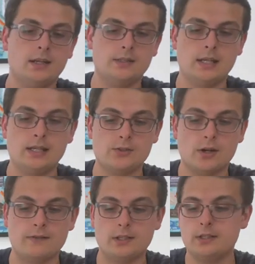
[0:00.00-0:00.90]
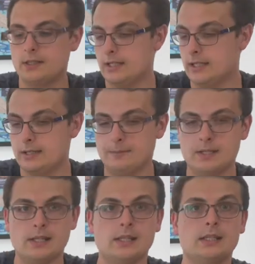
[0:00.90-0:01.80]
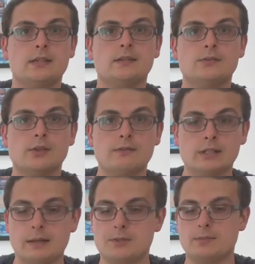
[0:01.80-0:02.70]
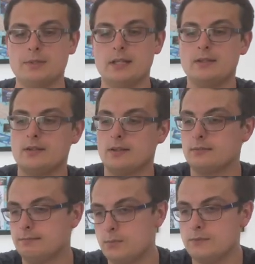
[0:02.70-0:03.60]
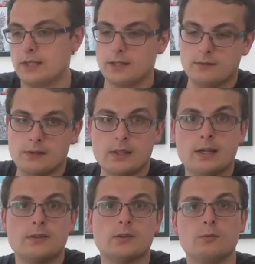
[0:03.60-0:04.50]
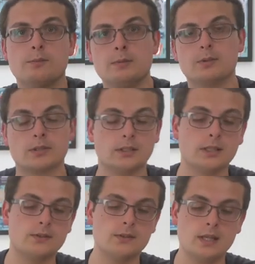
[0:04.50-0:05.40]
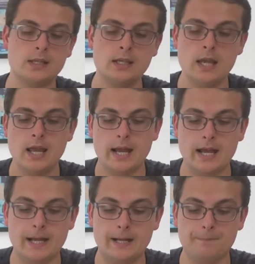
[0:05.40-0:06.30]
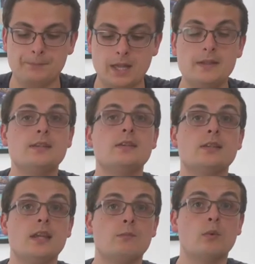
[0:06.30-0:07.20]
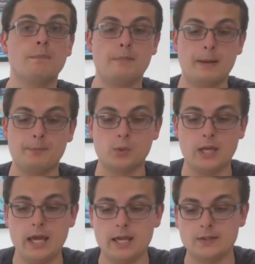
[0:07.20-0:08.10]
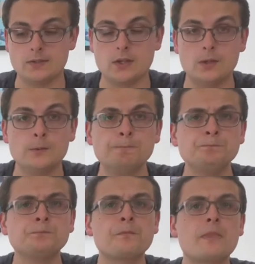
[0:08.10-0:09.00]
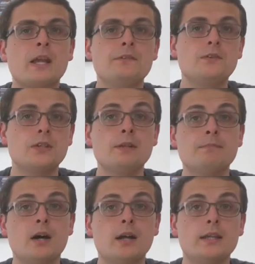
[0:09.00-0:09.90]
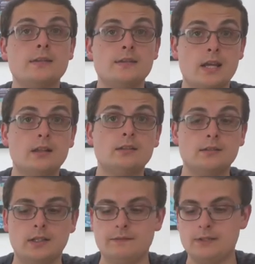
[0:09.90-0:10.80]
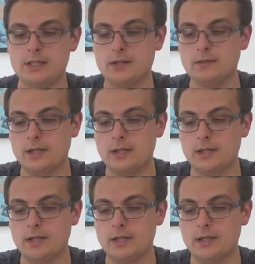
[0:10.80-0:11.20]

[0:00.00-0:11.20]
daily driver, my daily driving laptop, that is. I'll move that over there so people can kind of see it. And this is the M1 MacBook Air. So if you've seen my Dell video,